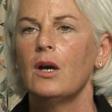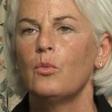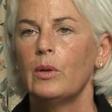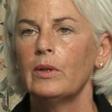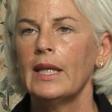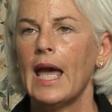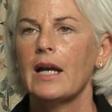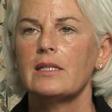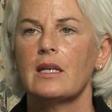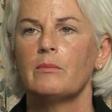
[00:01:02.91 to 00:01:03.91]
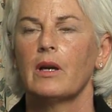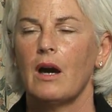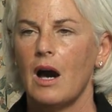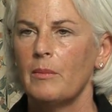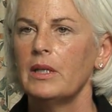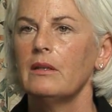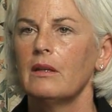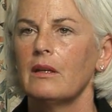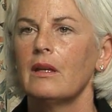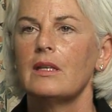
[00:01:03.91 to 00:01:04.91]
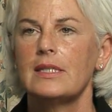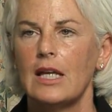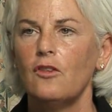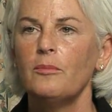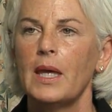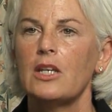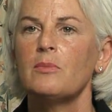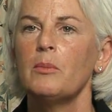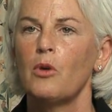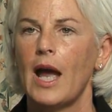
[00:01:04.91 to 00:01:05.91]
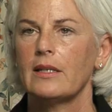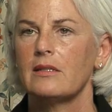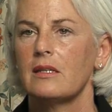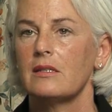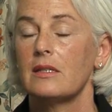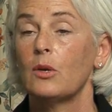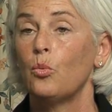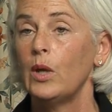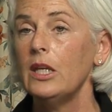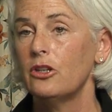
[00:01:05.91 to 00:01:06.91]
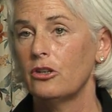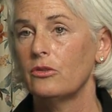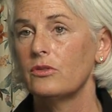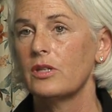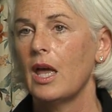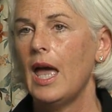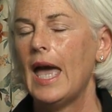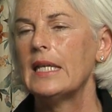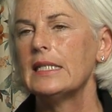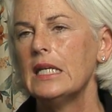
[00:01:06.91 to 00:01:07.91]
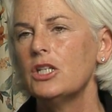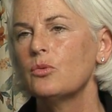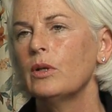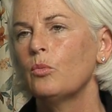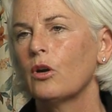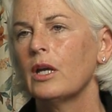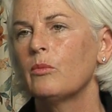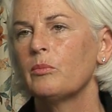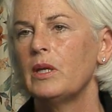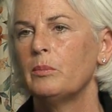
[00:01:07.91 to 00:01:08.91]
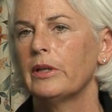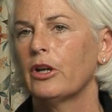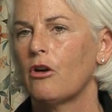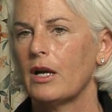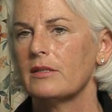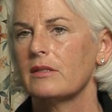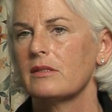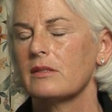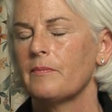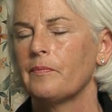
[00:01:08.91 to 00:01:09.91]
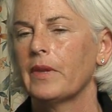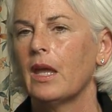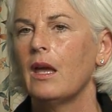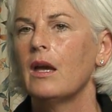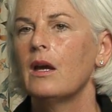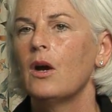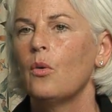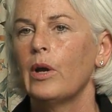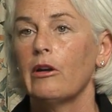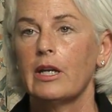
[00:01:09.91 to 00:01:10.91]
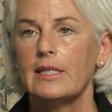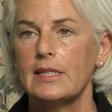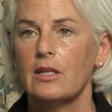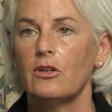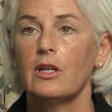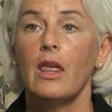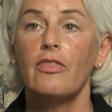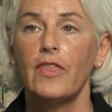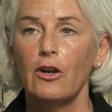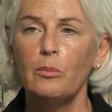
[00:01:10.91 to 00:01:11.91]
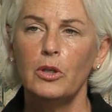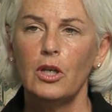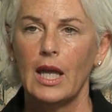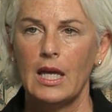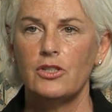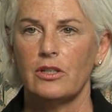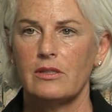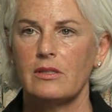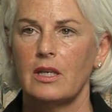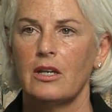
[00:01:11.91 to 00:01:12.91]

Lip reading: We will enact some common self-management practices that we use and teach when working with people in crisis. We are considered therapeutic agents.